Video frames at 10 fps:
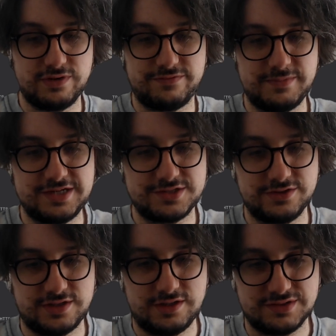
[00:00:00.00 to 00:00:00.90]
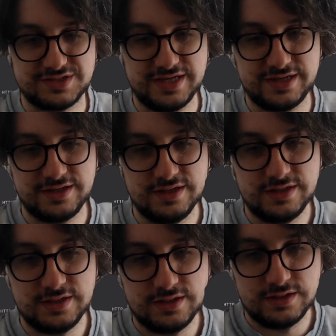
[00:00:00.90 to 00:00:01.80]
information on the logs here,
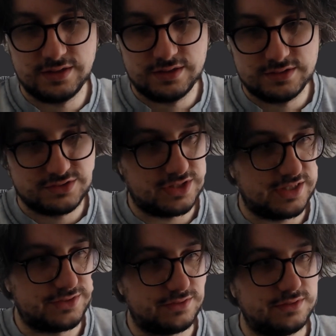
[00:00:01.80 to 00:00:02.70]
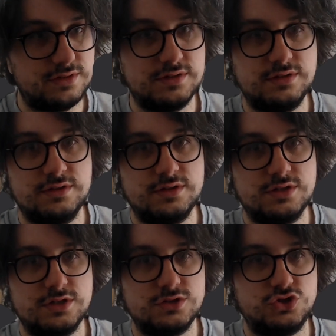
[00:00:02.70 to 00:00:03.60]
journal,
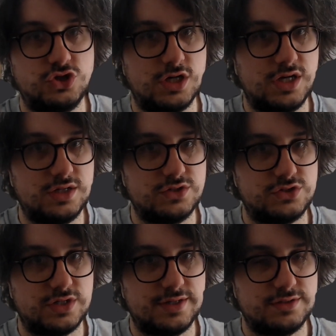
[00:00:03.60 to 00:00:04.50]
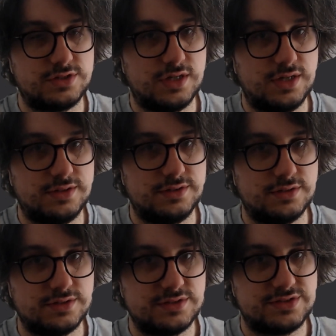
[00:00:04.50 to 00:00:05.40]
ju
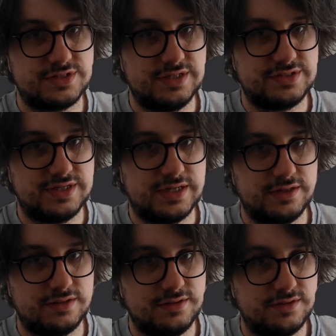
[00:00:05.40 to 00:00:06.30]
journal, CTL.